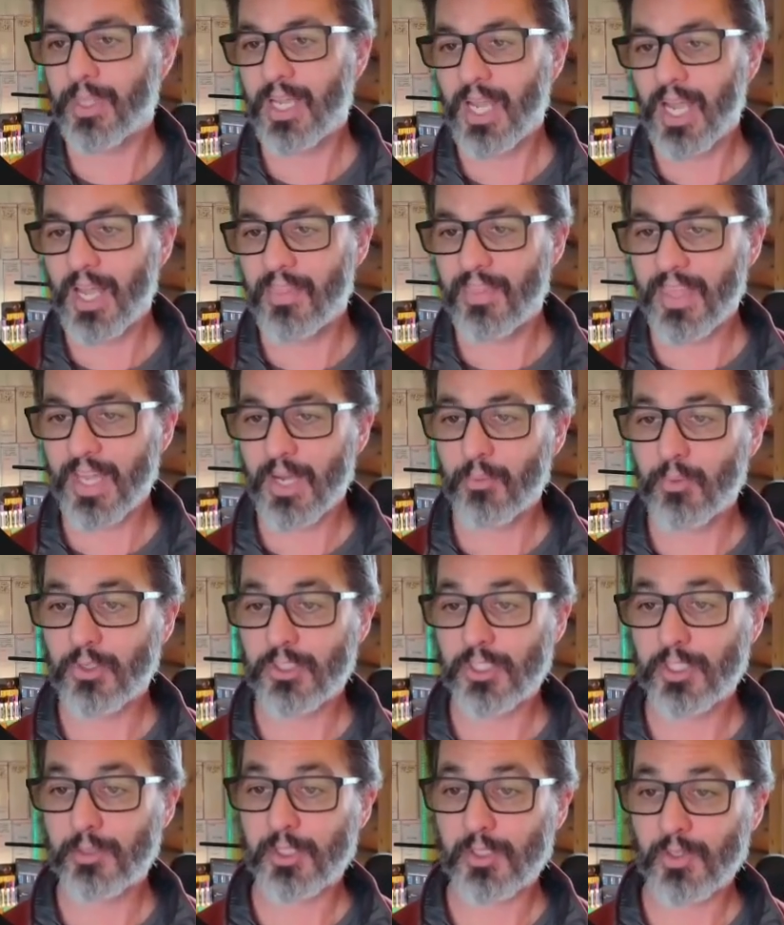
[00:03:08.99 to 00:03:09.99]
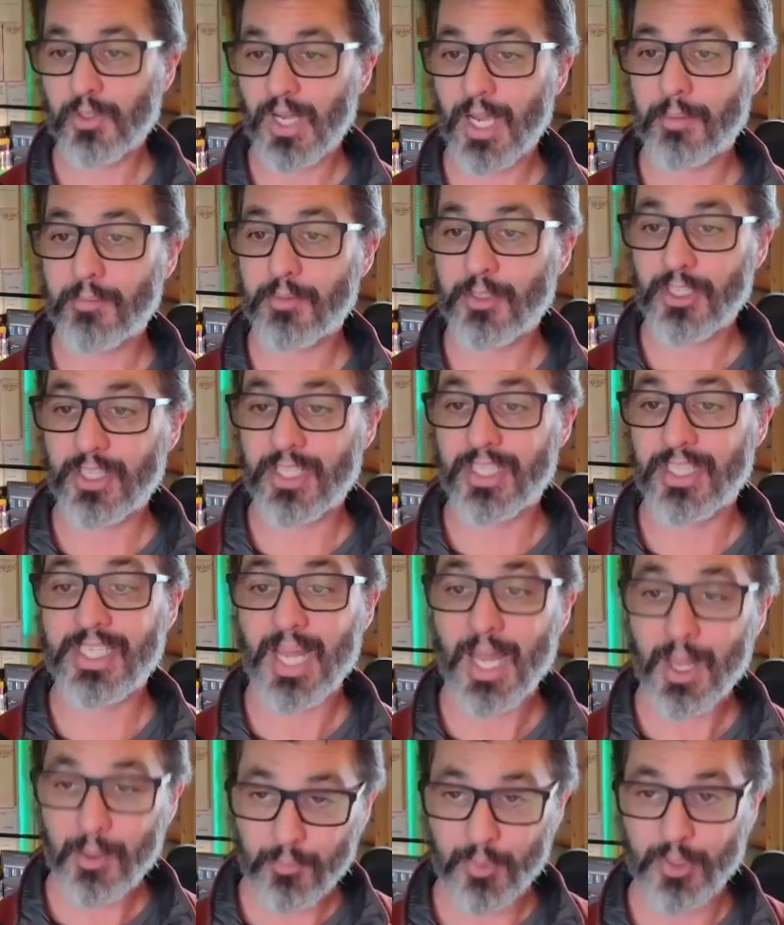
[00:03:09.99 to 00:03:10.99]
And they will subscribe to the
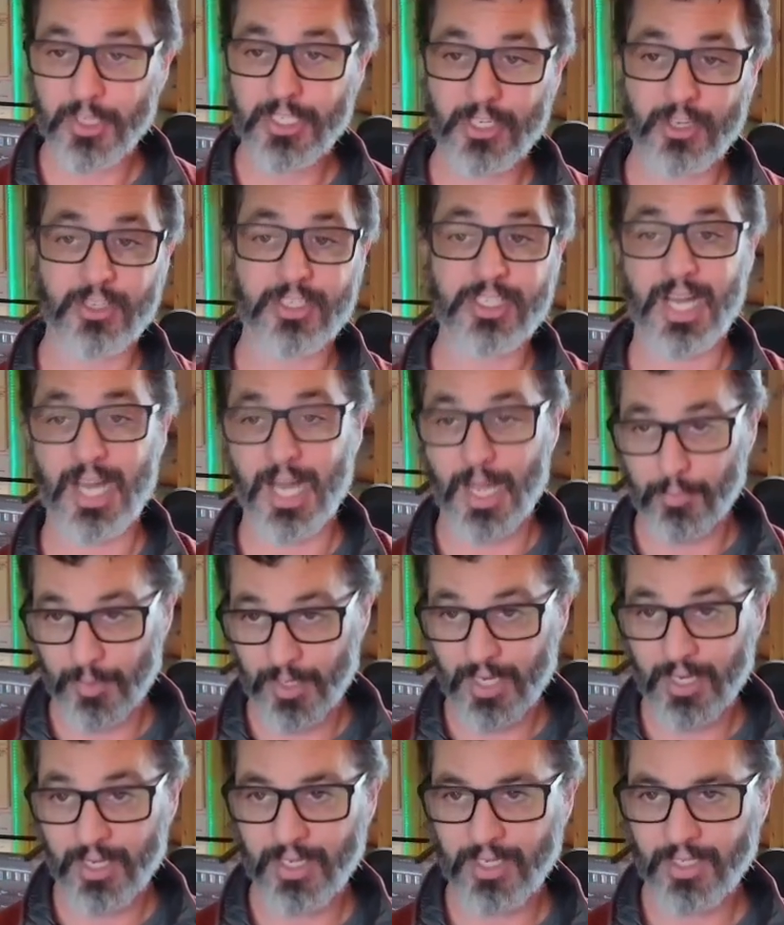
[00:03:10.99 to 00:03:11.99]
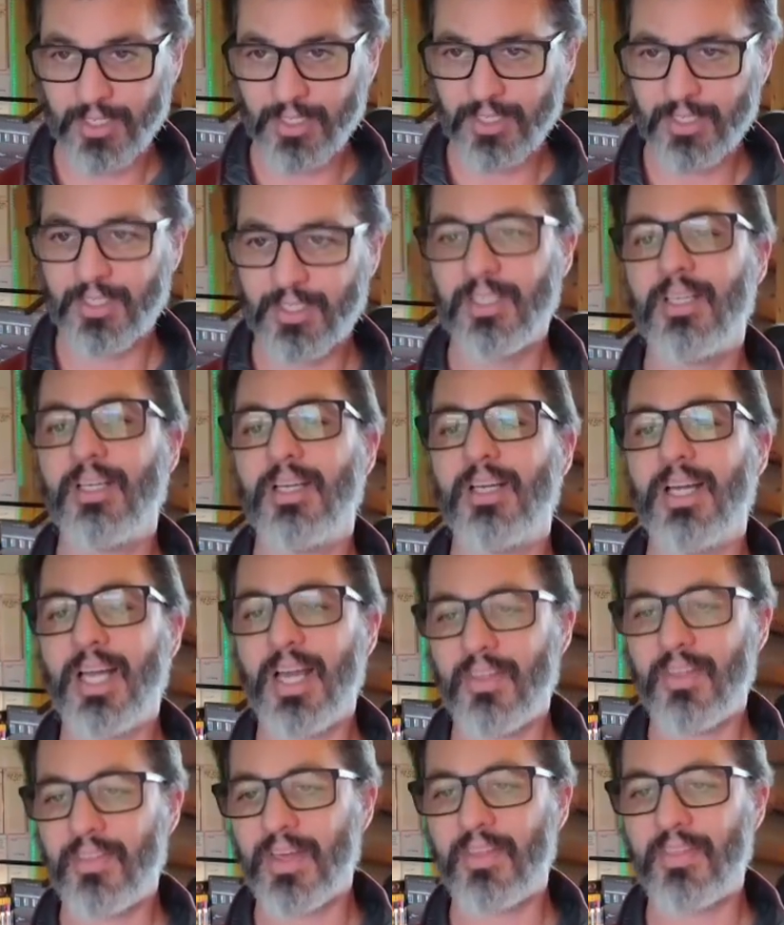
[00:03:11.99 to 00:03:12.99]
temperature topic,
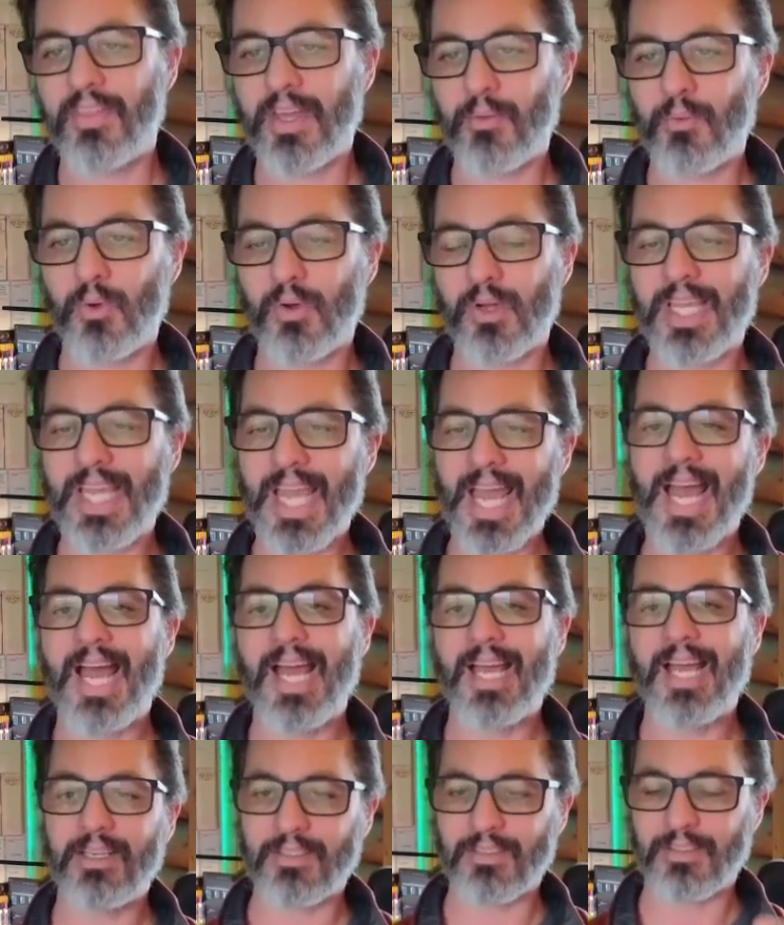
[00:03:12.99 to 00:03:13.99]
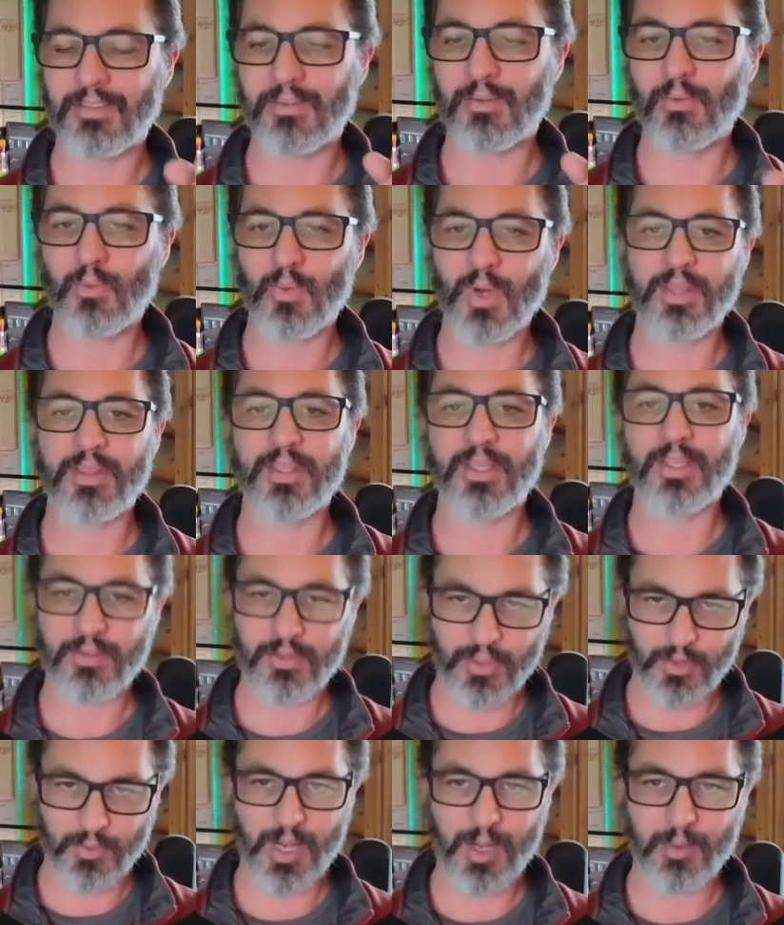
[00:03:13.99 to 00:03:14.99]
and then they will get, when the
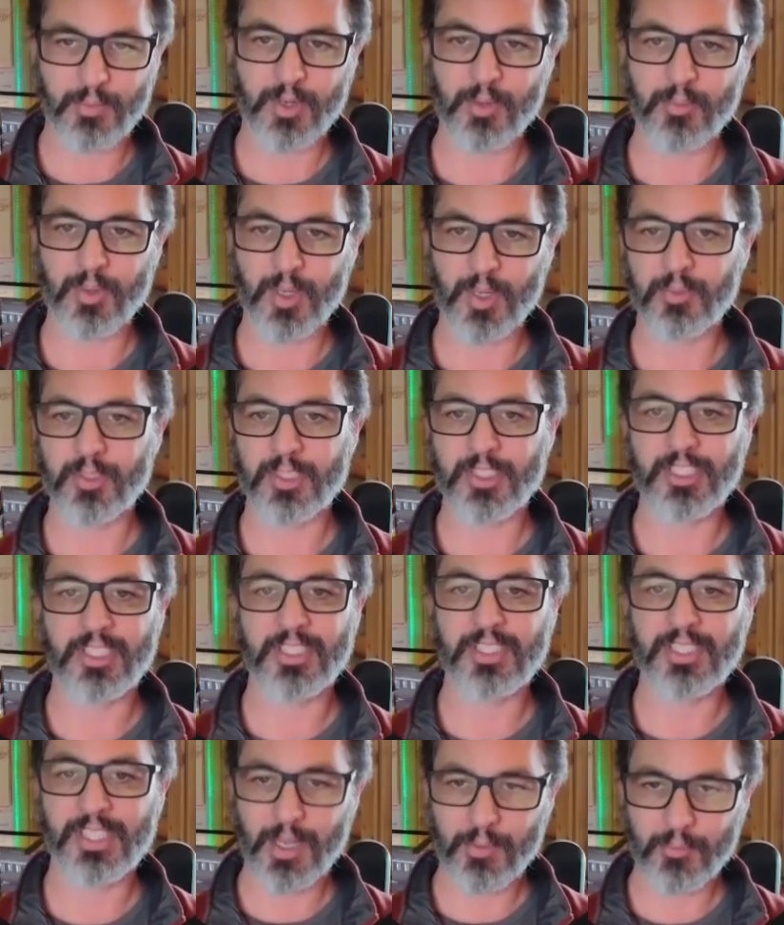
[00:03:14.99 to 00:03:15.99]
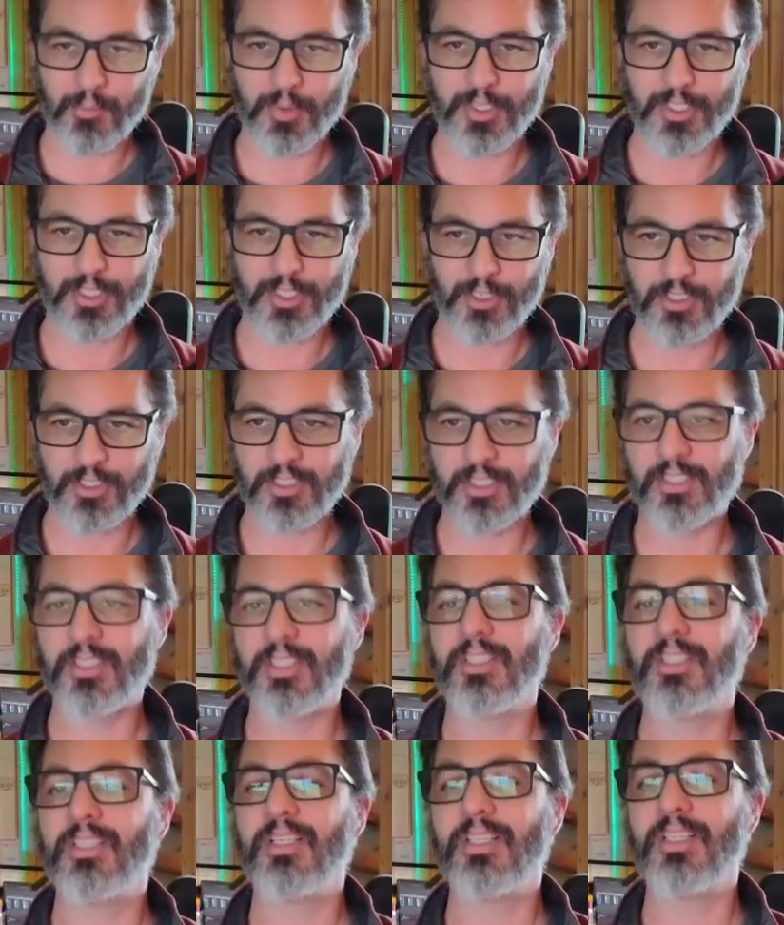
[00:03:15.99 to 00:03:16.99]
thermometer publishes temperatures,
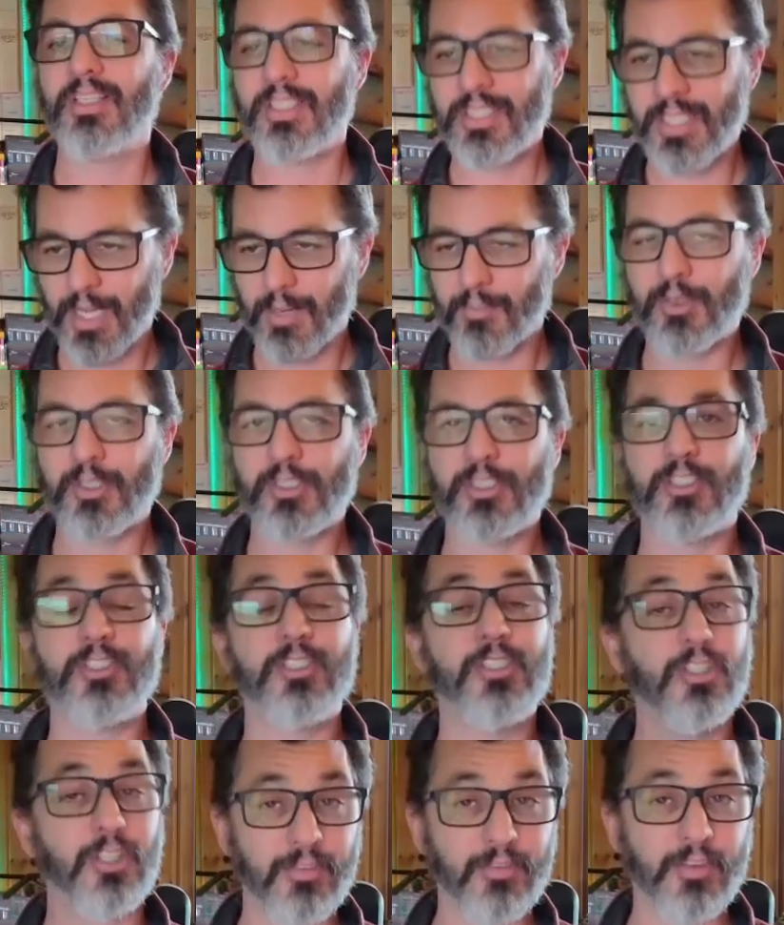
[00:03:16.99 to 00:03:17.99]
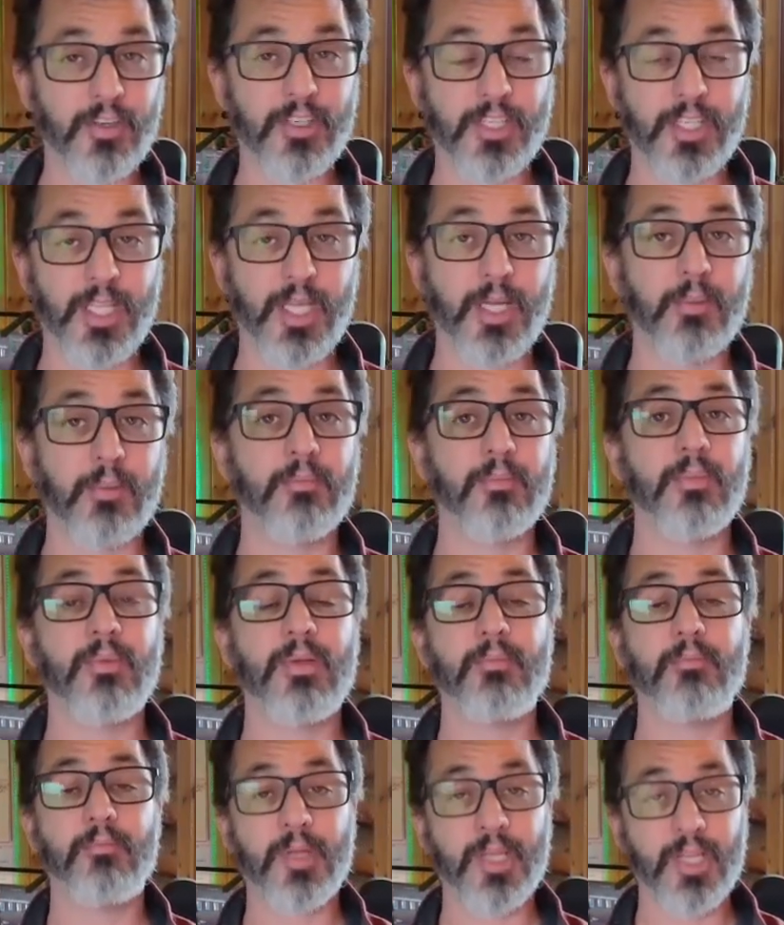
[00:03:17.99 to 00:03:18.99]
the temperatures delivered to them
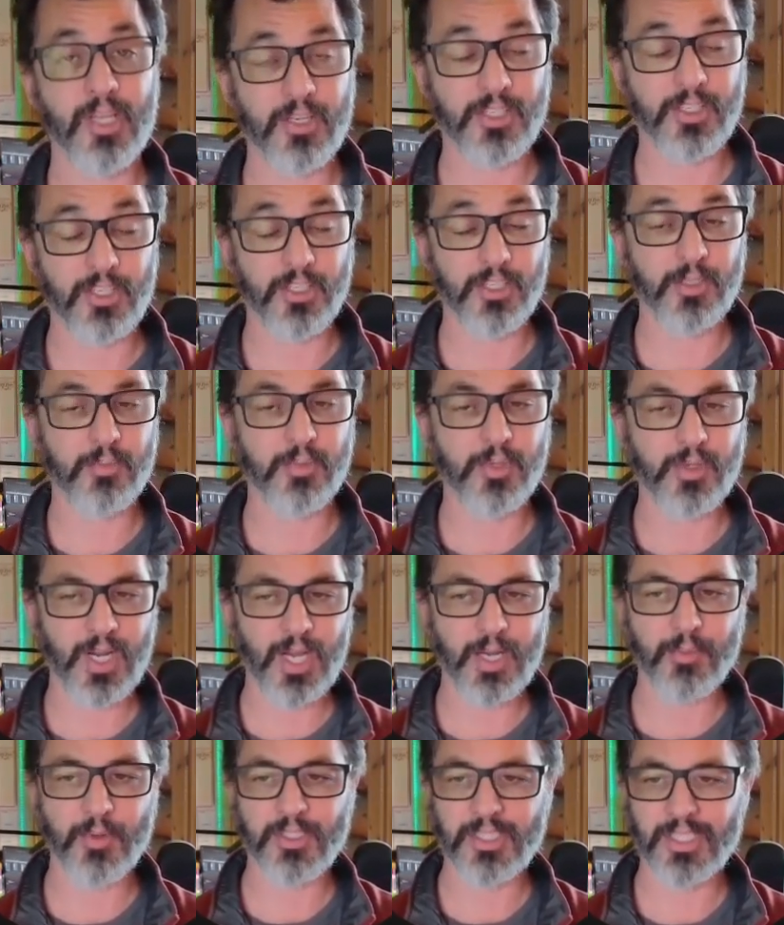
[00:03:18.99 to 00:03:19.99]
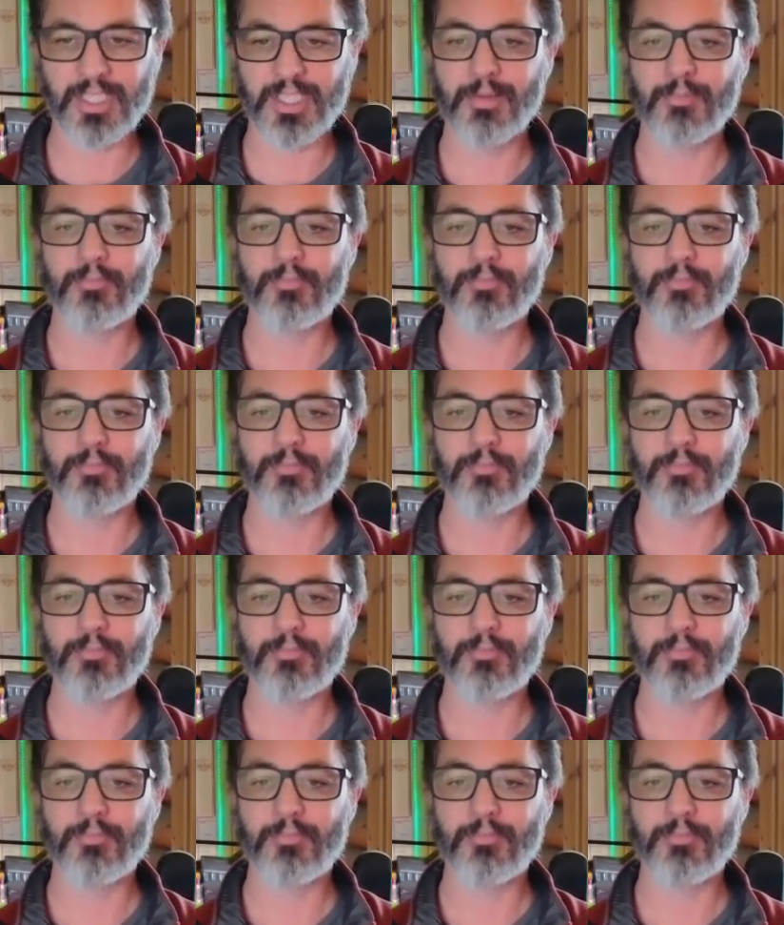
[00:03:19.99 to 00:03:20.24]
because they're subscribers.